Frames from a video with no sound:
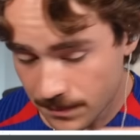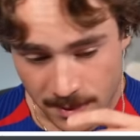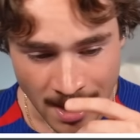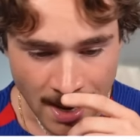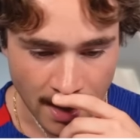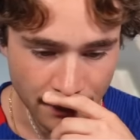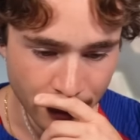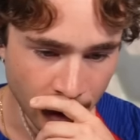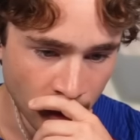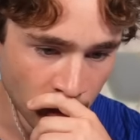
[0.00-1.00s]
Nah,
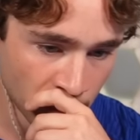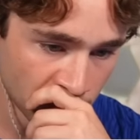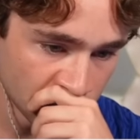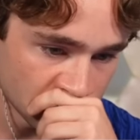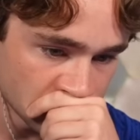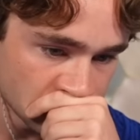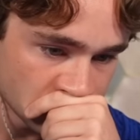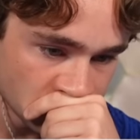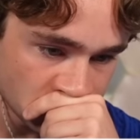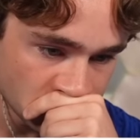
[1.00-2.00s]
bro.
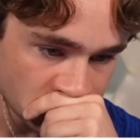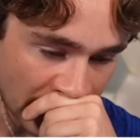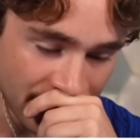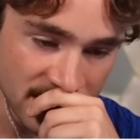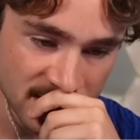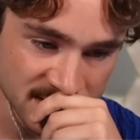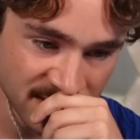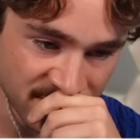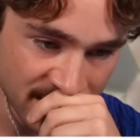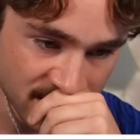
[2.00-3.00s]
I mean, he does
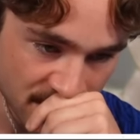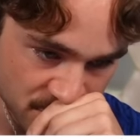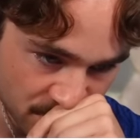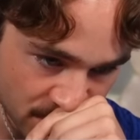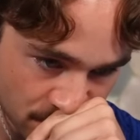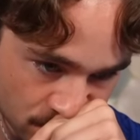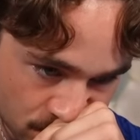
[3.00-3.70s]
have 99 dribbling